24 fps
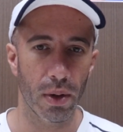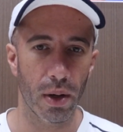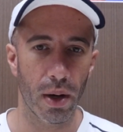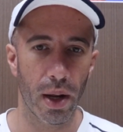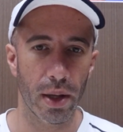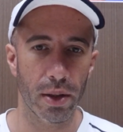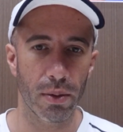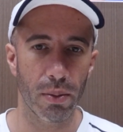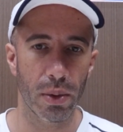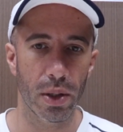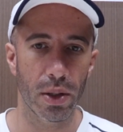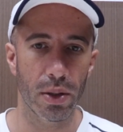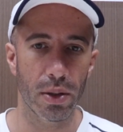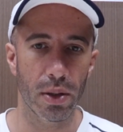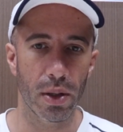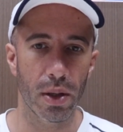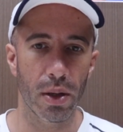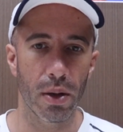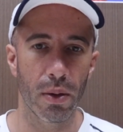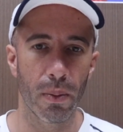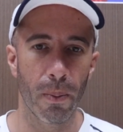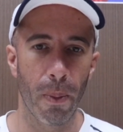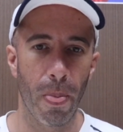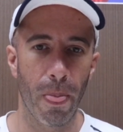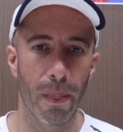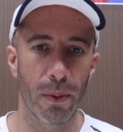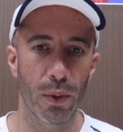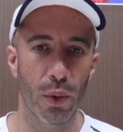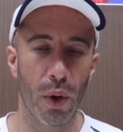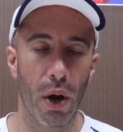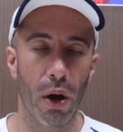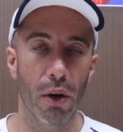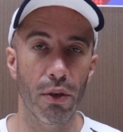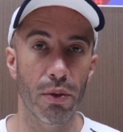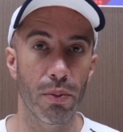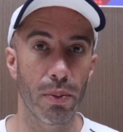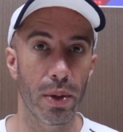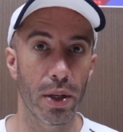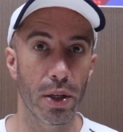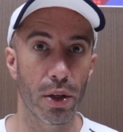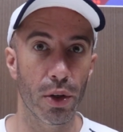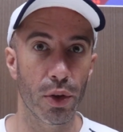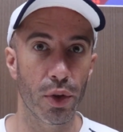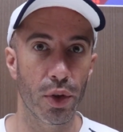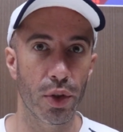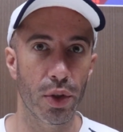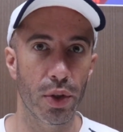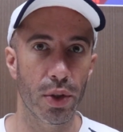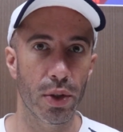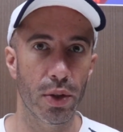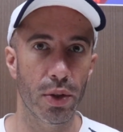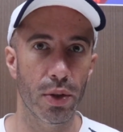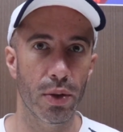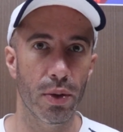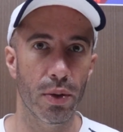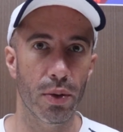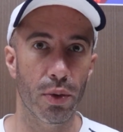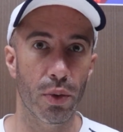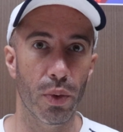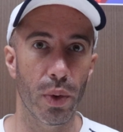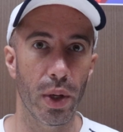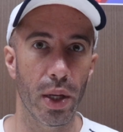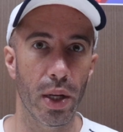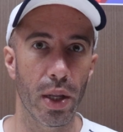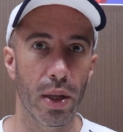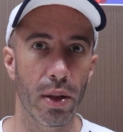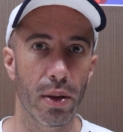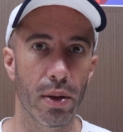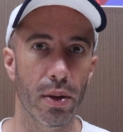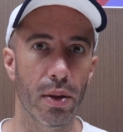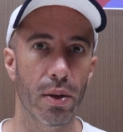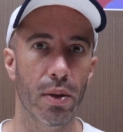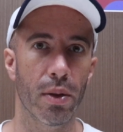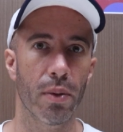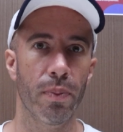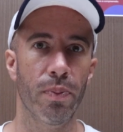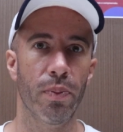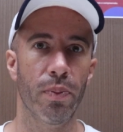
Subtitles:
Let me see, 12 minutes reading